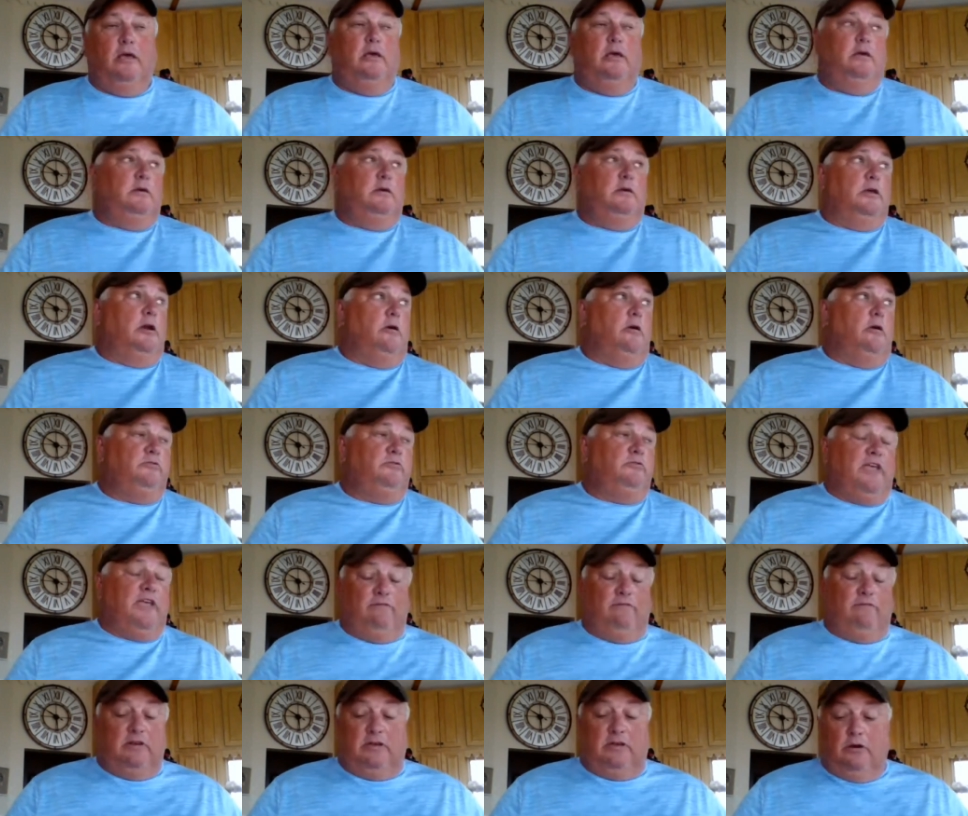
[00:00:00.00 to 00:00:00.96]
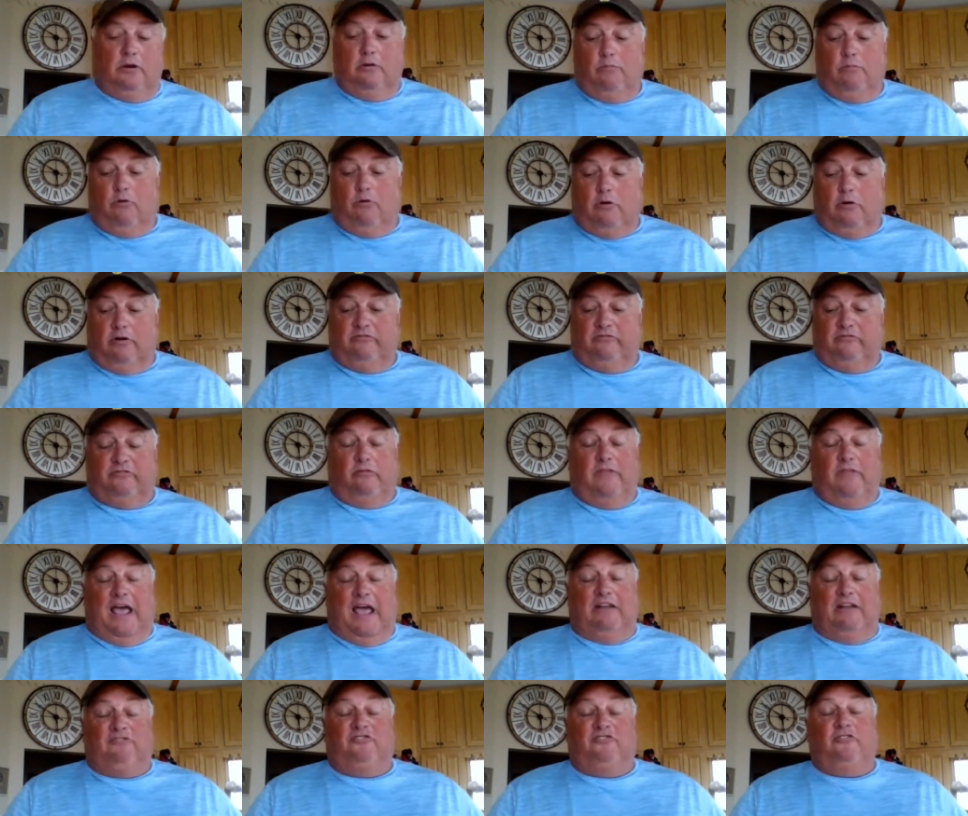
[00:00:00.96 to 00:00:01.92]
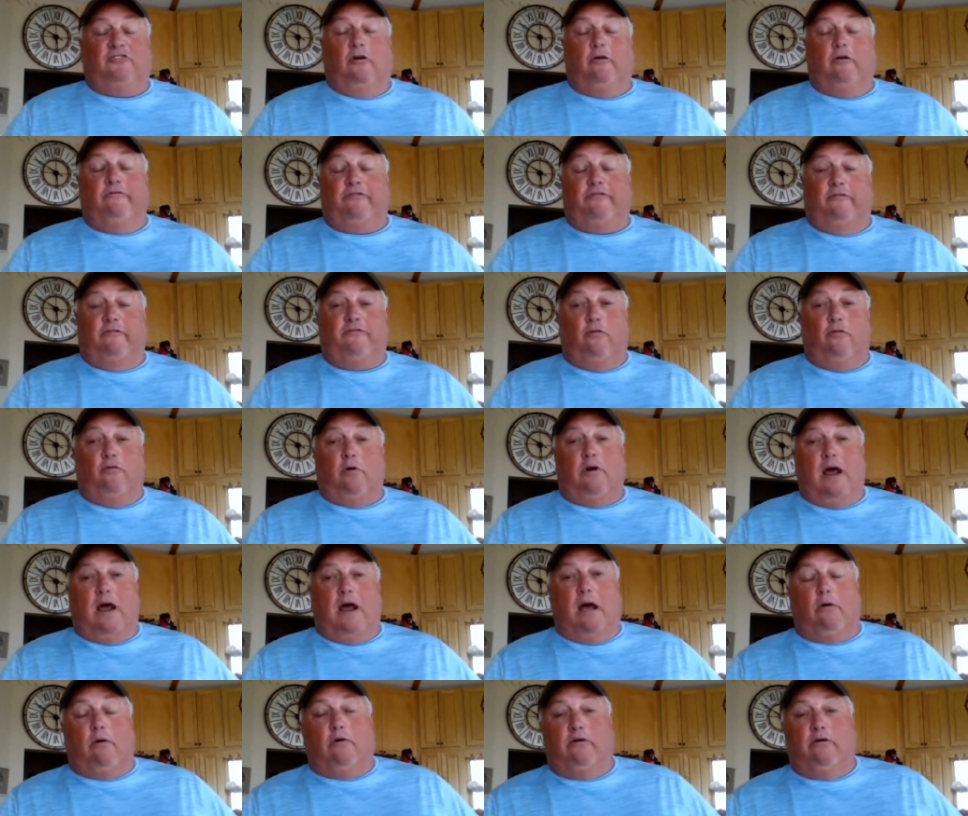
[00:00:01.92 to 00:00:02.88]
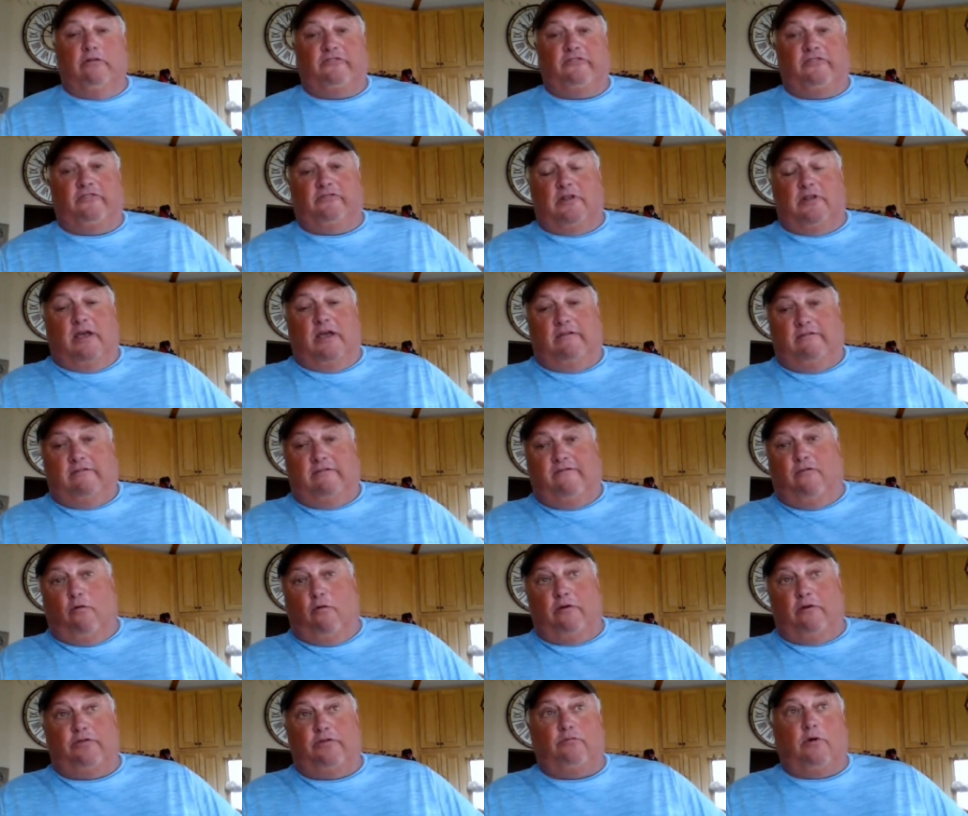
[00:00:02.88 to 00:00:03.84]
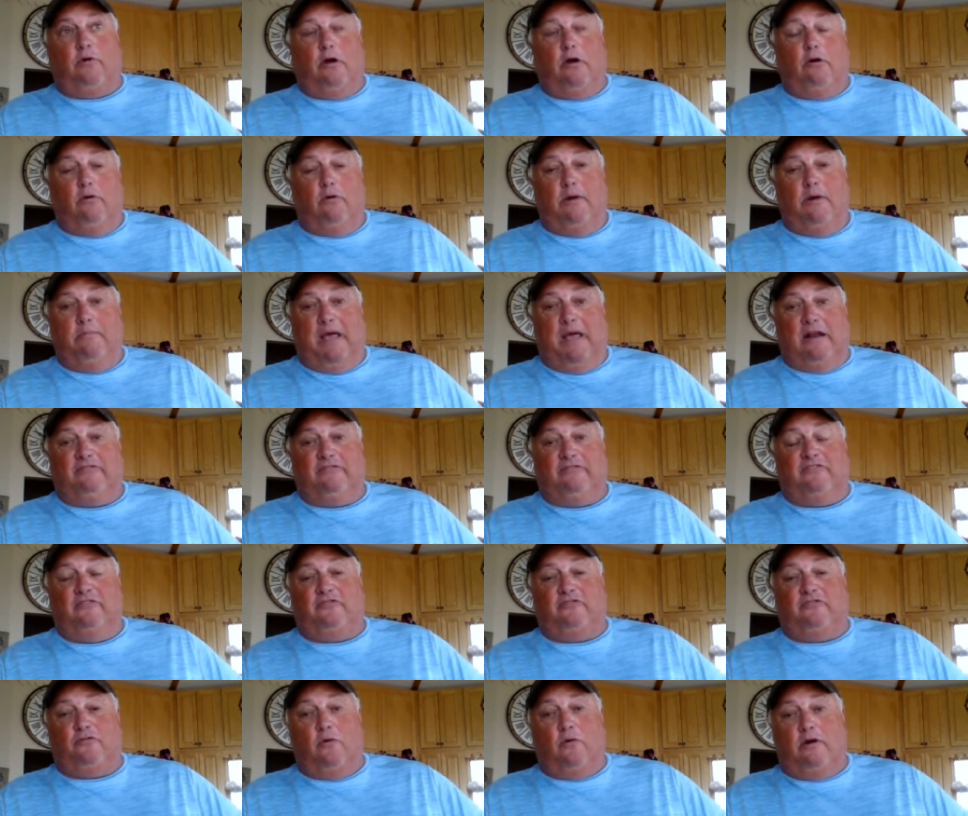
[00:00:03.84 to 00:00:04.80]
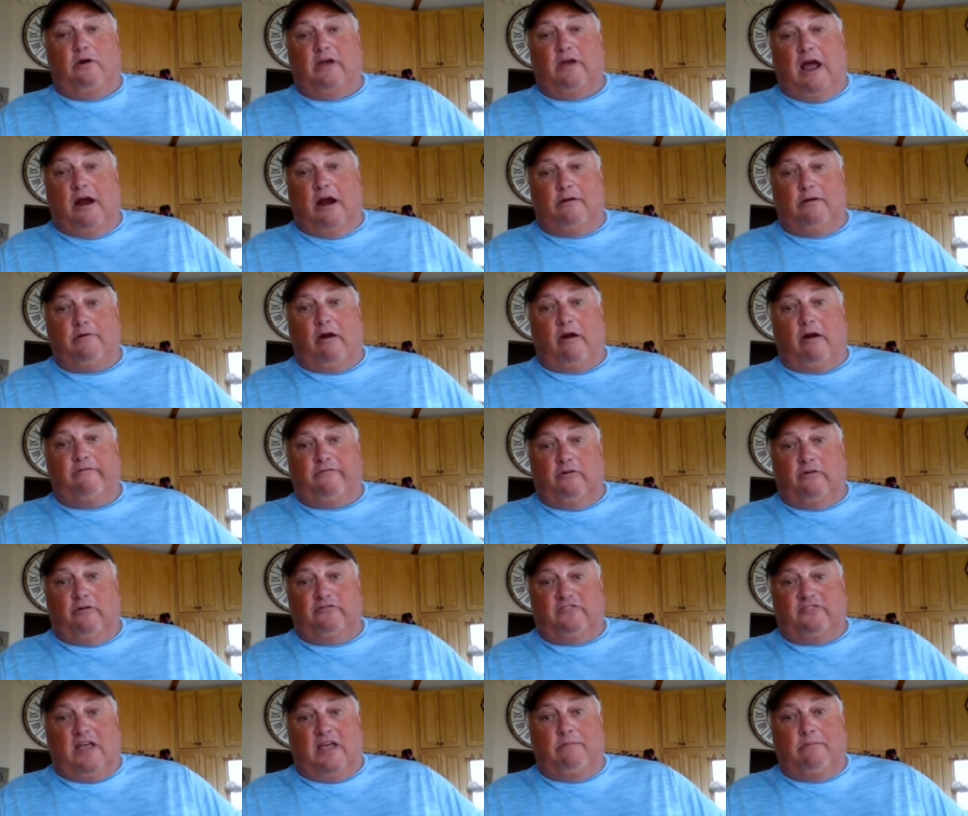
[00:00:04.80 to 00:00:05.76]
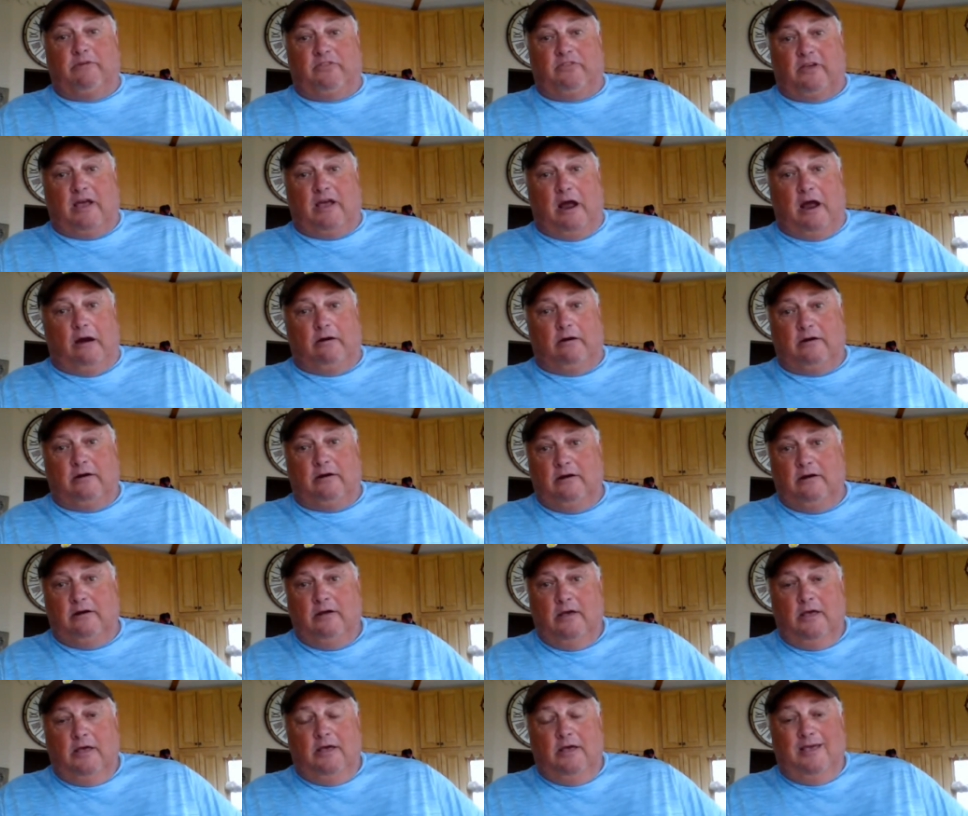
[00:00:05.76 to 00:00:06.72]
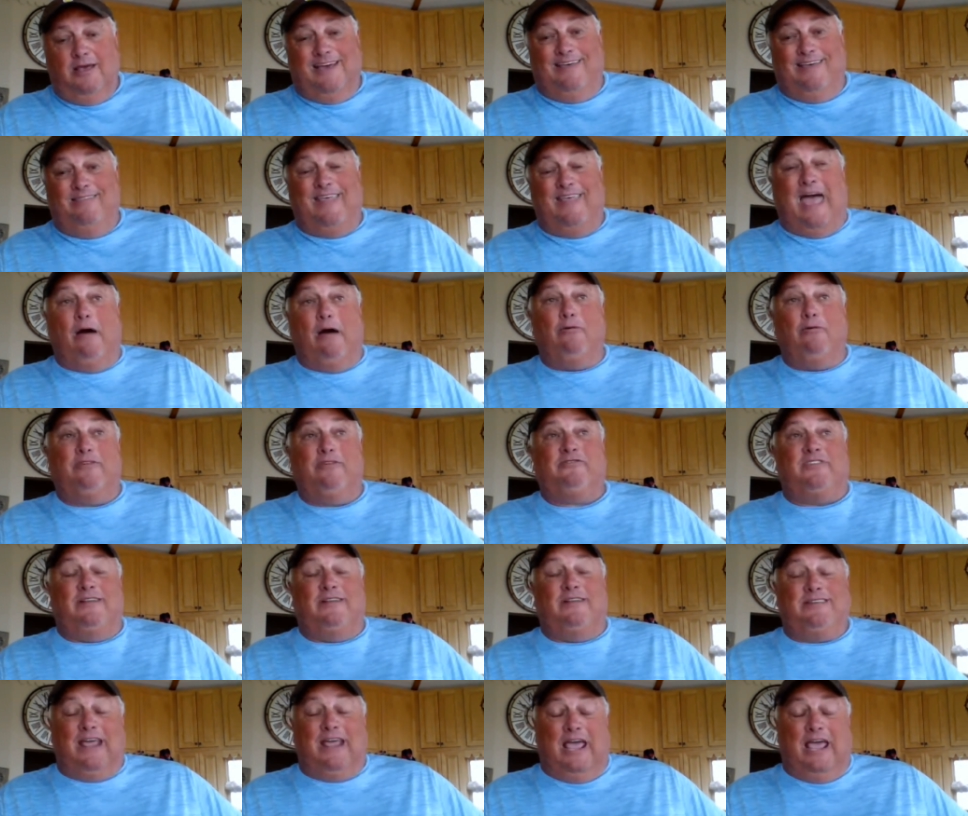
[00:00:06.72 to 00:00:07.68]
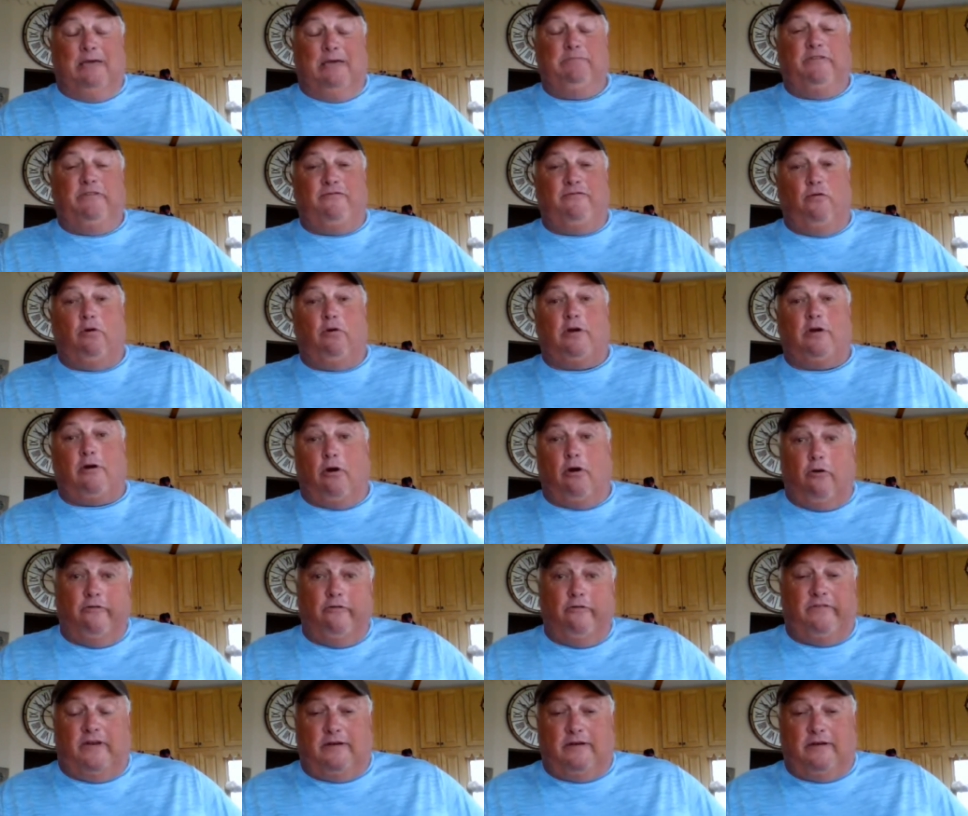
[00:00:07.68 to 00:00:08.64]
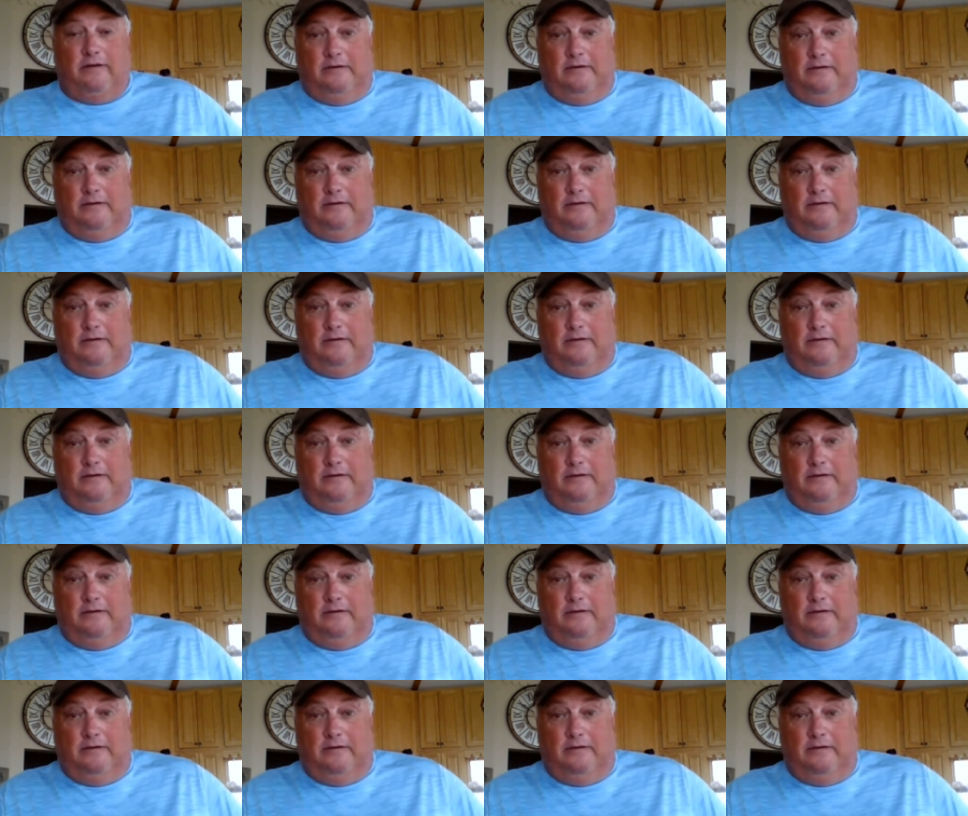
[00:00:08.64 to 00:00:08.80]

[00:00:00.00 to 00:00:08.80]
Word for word: you know, David Gilmour. So that show for four hours, like the fourth row at Madison Square Garden, our first time at the Garden, and that was the day before COVID.